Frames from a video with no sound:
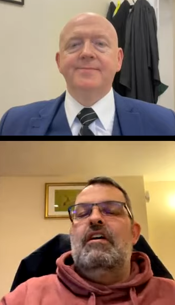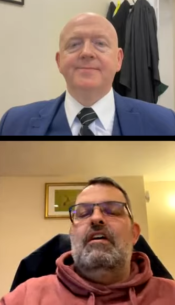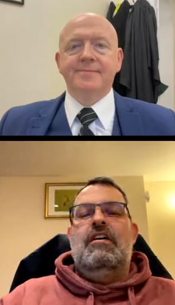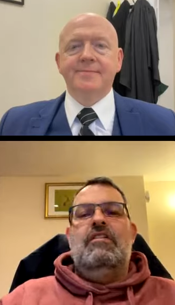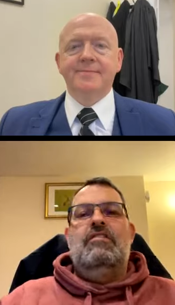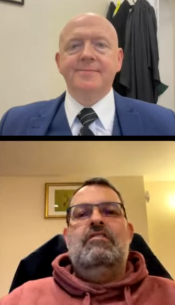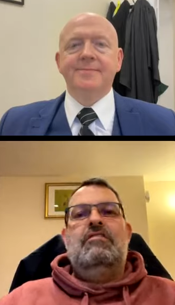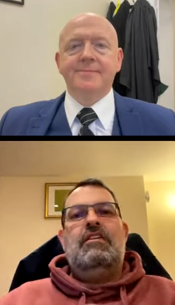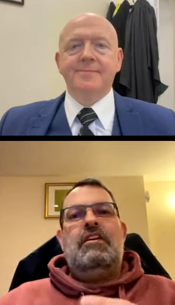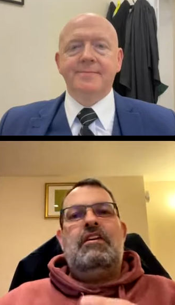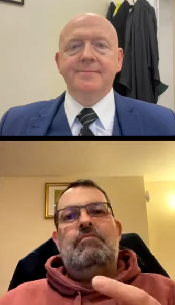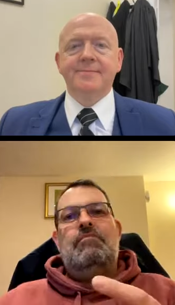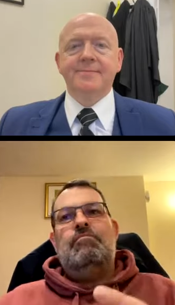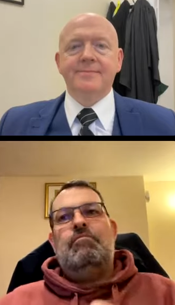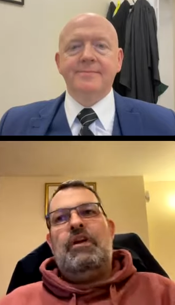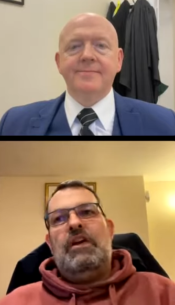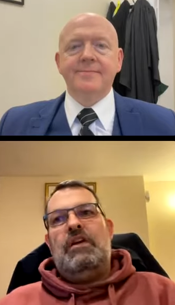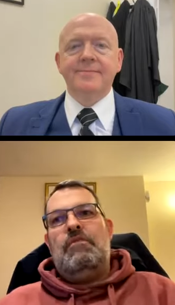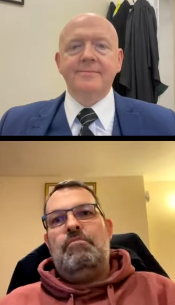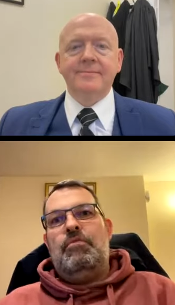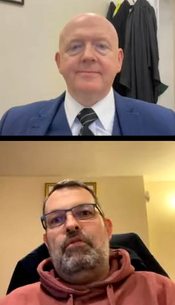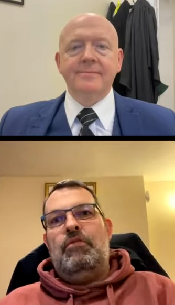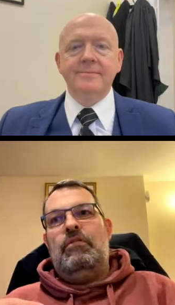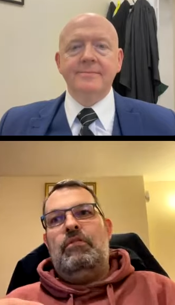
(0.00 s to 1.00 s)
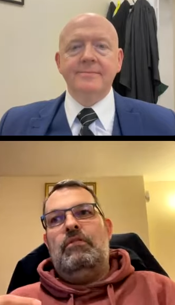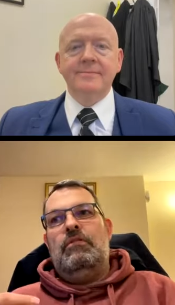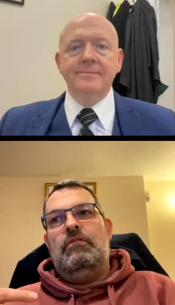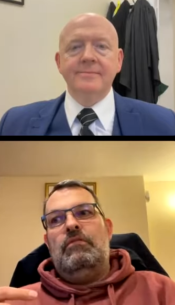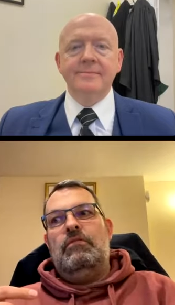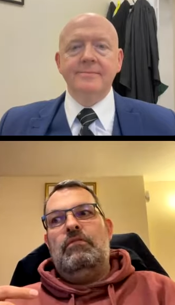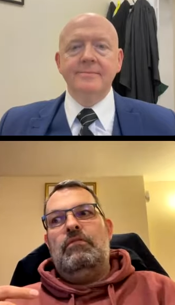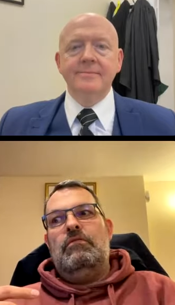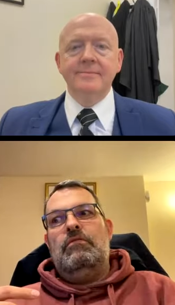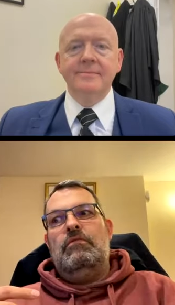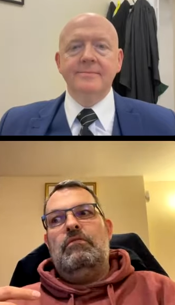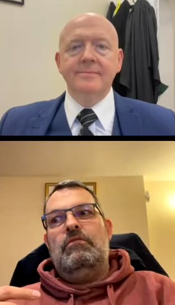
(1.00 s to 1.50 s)
Speaker 1: and seeing people
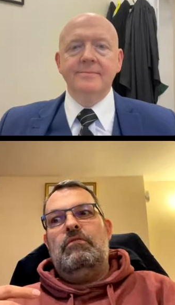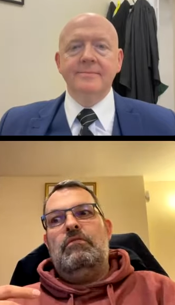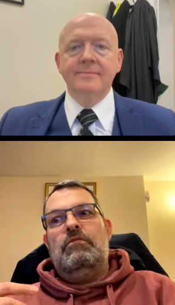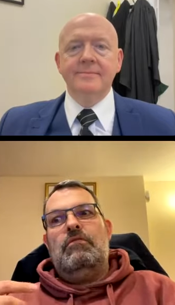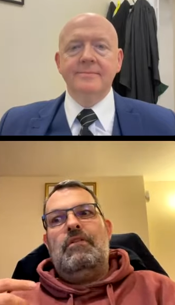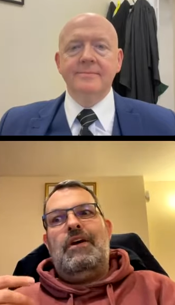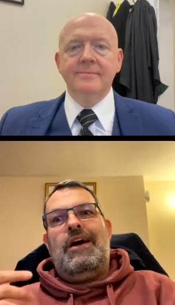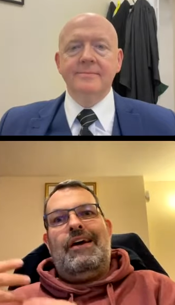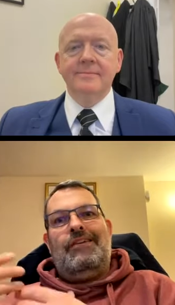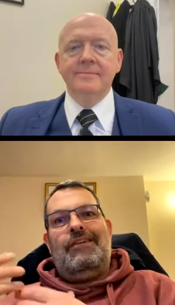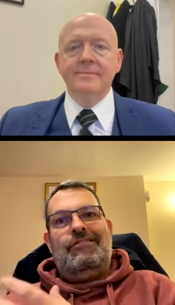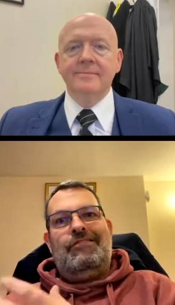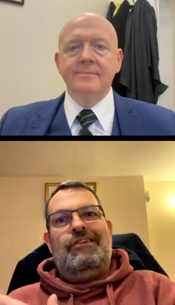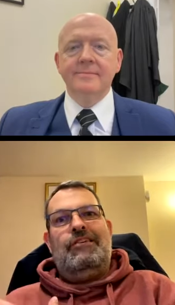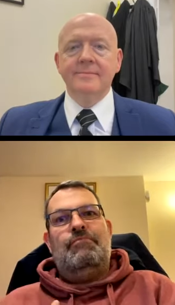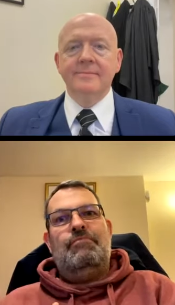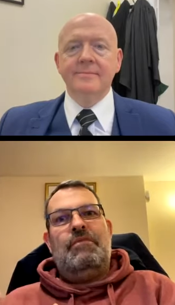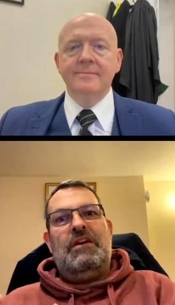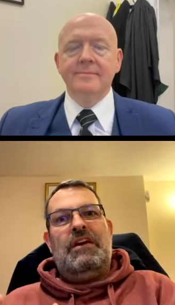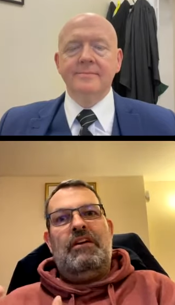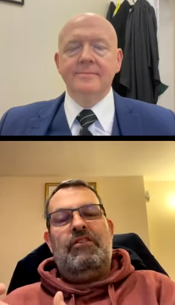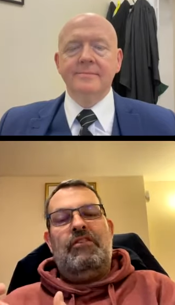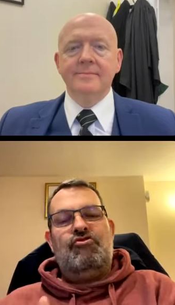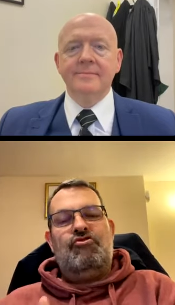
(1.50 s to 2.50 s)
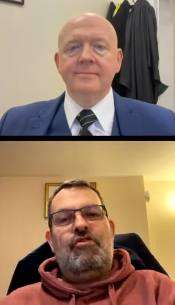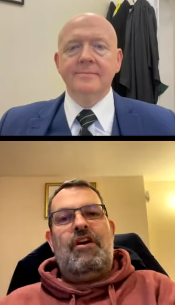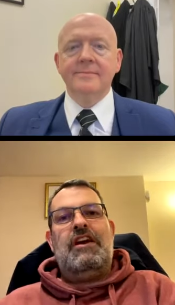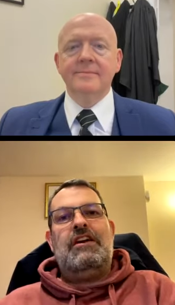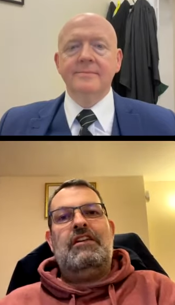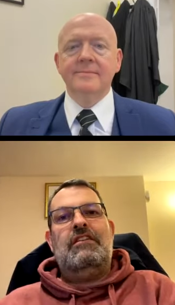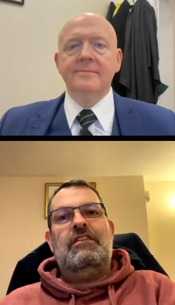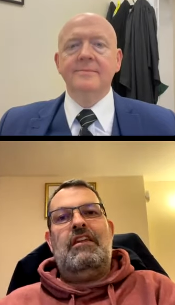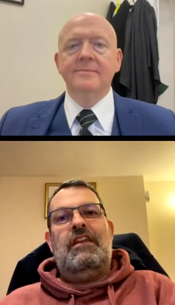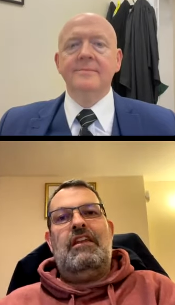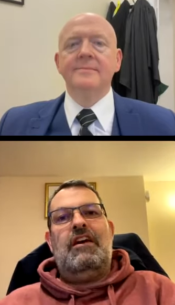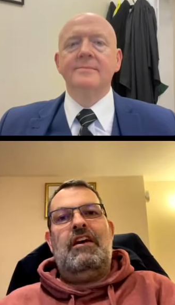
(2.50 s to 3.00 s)
actually being
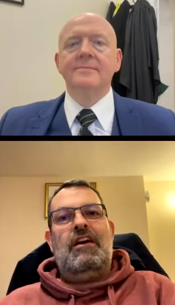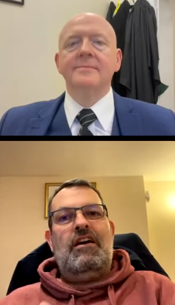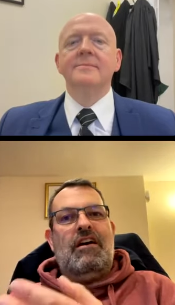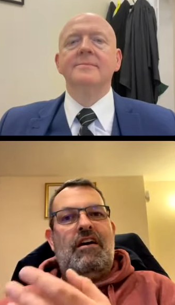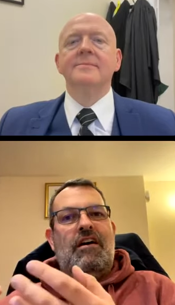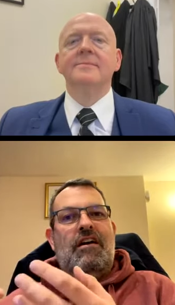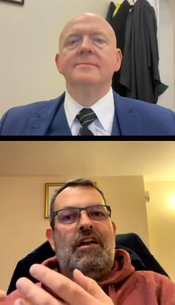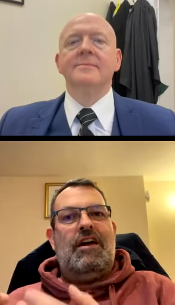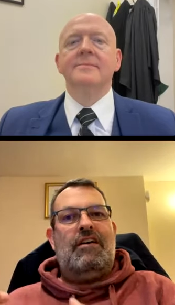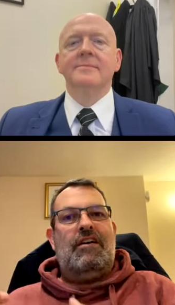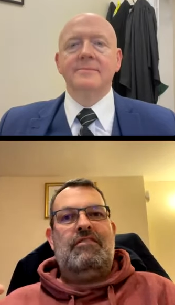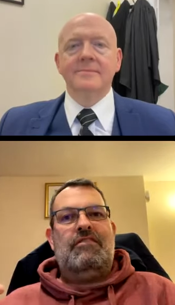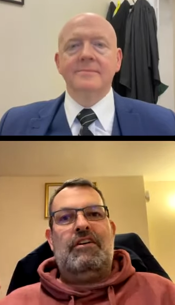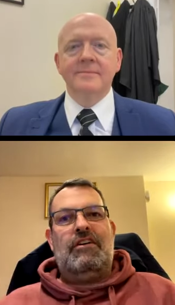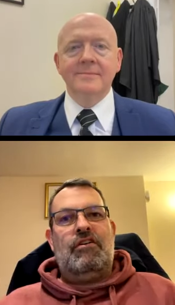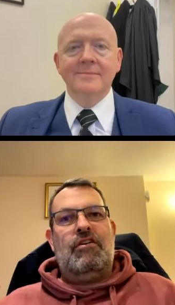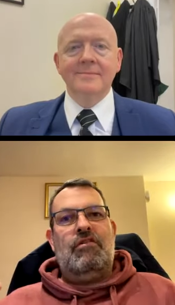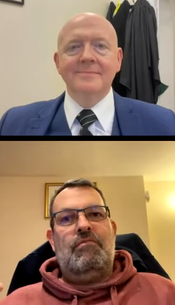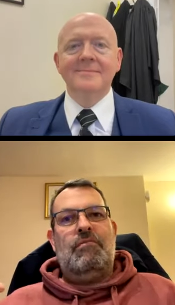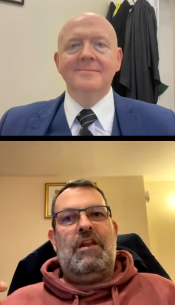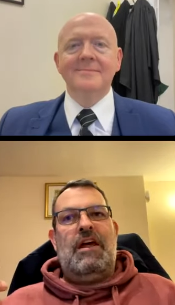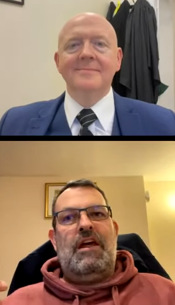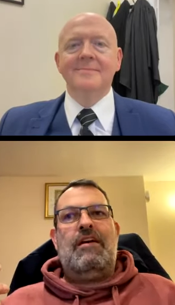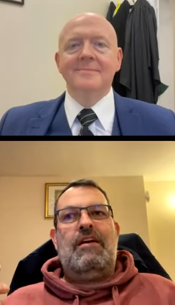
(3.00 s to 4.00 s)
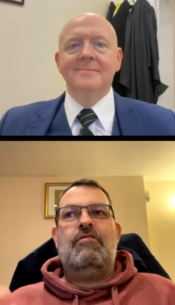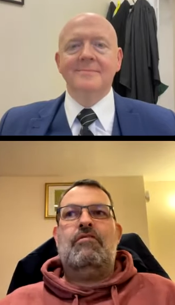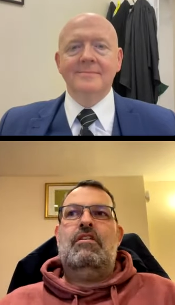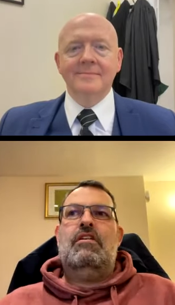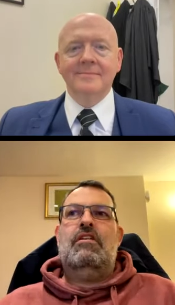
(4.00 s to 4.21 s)
trained in it and actually coming out